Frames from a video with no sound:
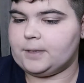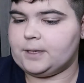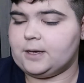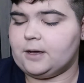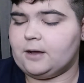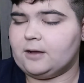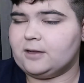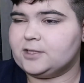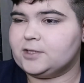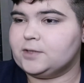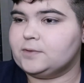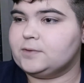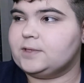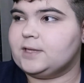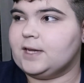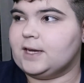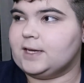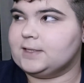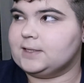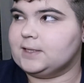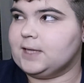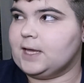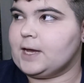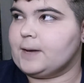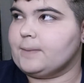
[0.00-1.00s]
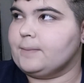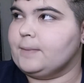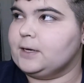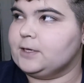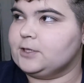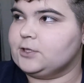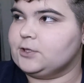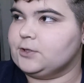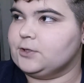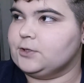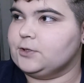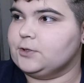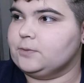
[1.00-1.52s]
He also does like
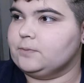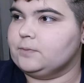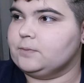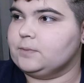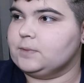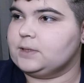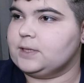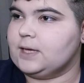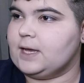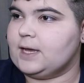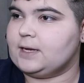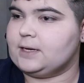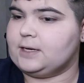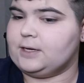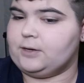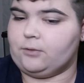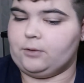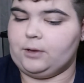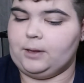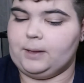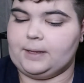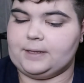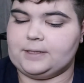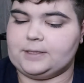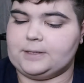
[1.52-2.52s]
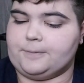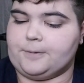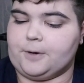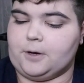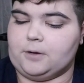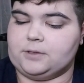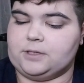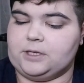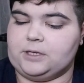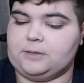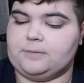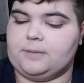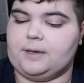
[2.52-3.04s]
mushrooms, and he really likes the
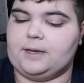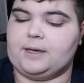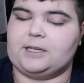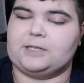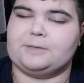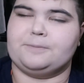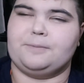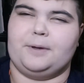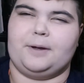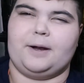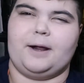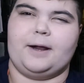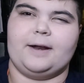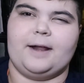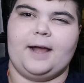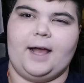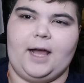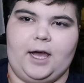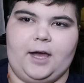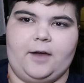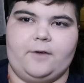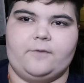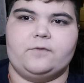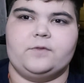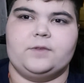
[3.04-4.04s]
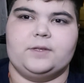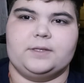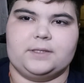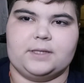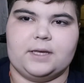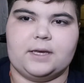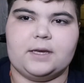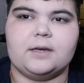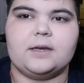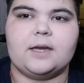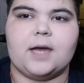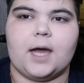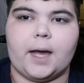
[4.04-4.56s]
protein mix, but I'd have to
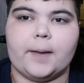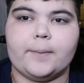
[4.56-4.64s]
say